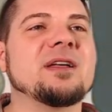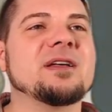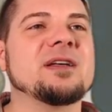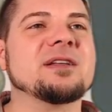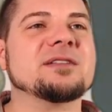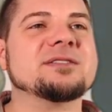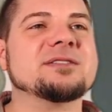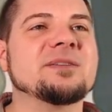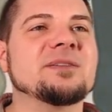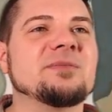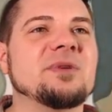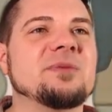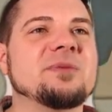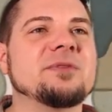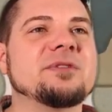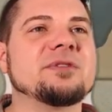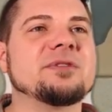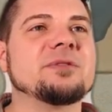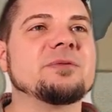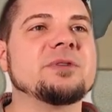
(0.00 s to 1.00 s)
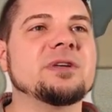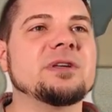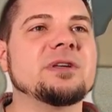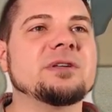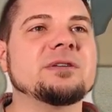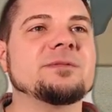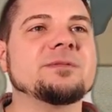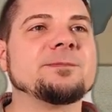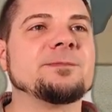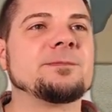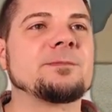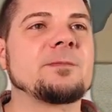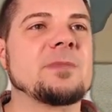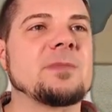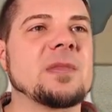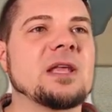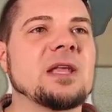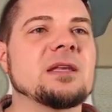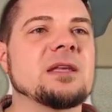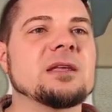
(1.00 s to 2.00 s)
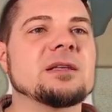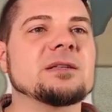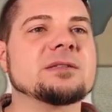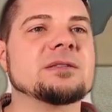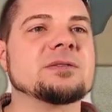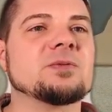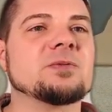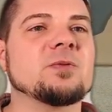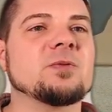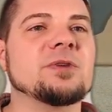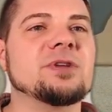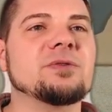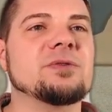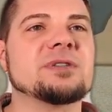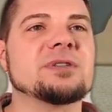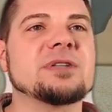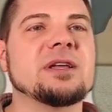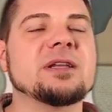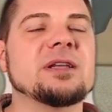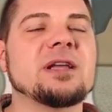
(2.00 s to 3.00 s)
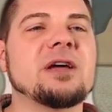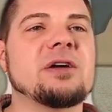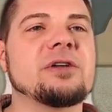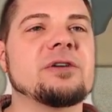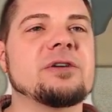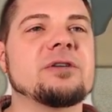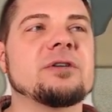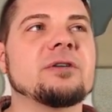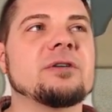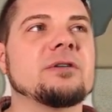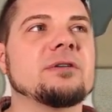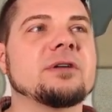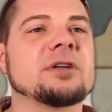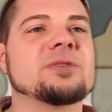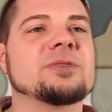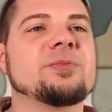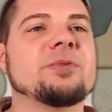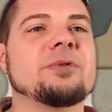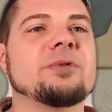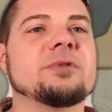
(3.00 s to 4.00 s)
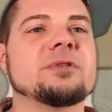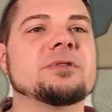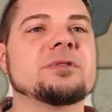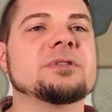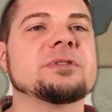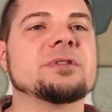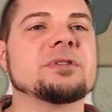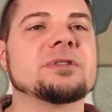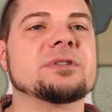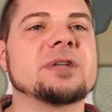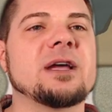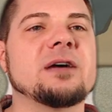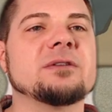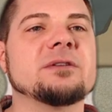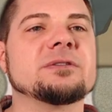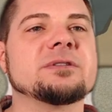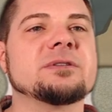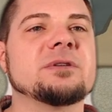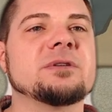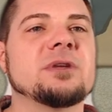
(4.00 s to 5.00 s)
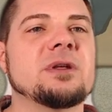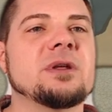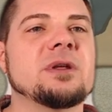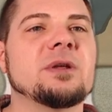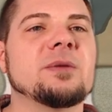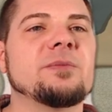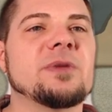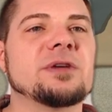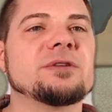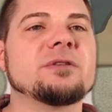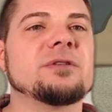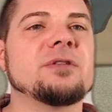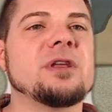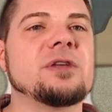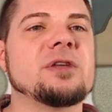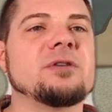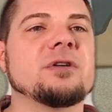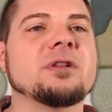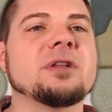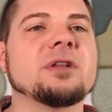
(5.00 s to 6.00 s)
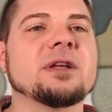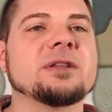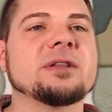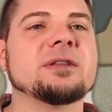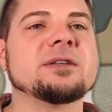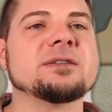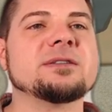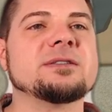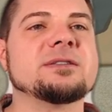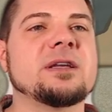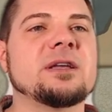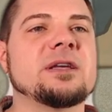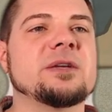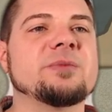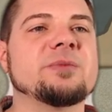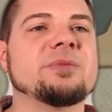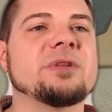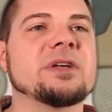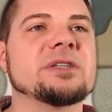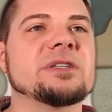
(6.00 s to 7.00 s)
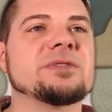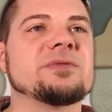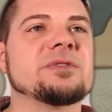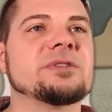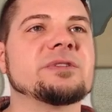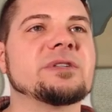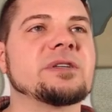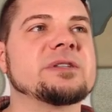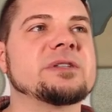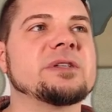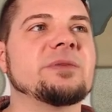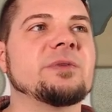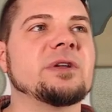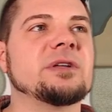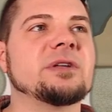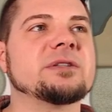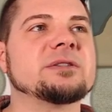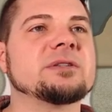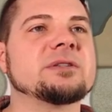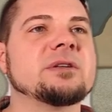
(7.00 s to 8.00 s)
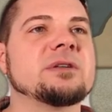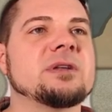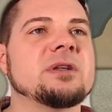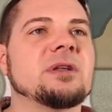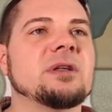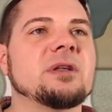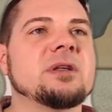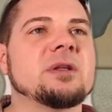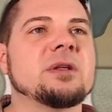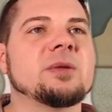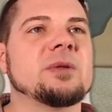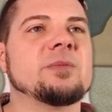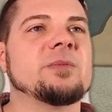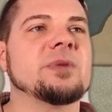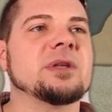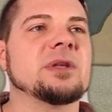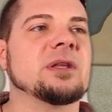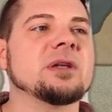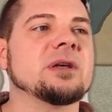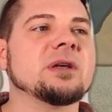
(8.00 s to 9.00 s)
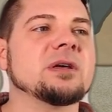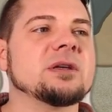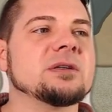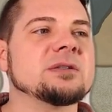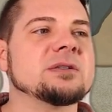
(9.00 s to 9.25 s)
tip number 3, is when you send out your explorers, your scouts, make sure that you click this stay in place for 60 minutes, because